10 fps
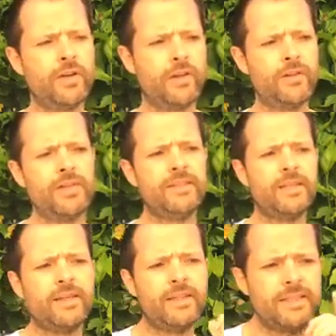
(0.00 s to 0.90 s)
these
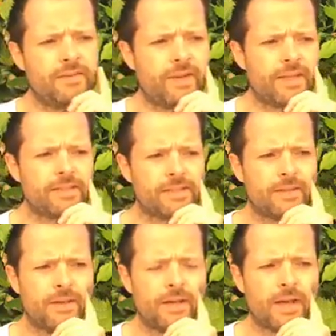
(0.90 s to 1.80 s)
events?
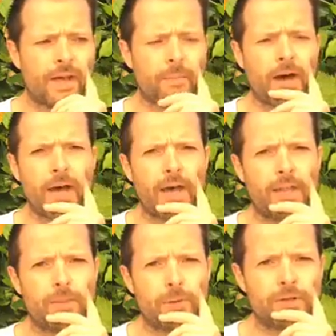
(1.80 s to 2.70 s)
Am I
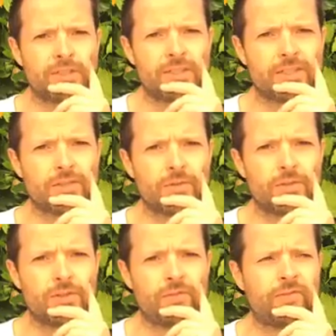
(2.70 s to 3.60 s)
the person that's going
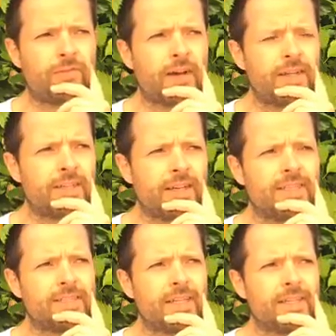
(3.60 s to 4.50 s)
to fight
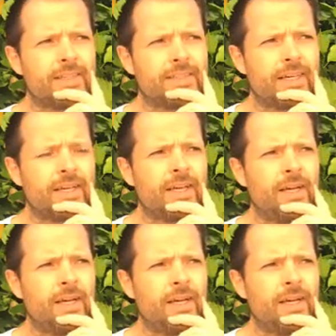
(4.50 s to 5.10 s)
against that and say,